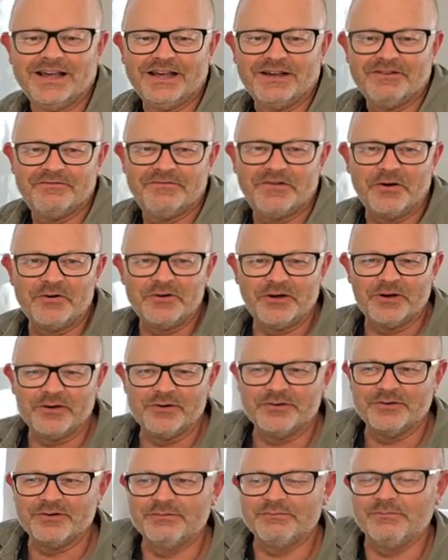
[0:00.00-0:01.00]
uh,
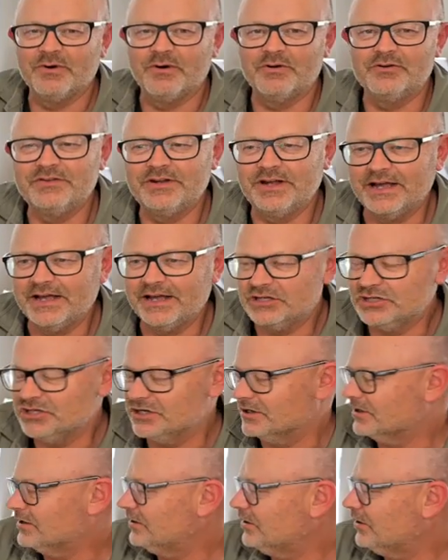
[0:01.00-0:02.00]
photo
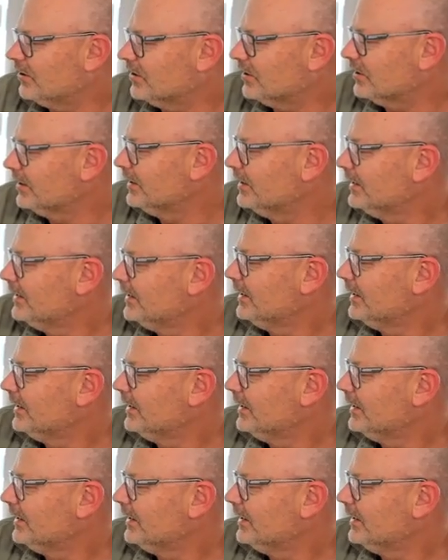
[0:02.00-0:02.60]
montage and a clock.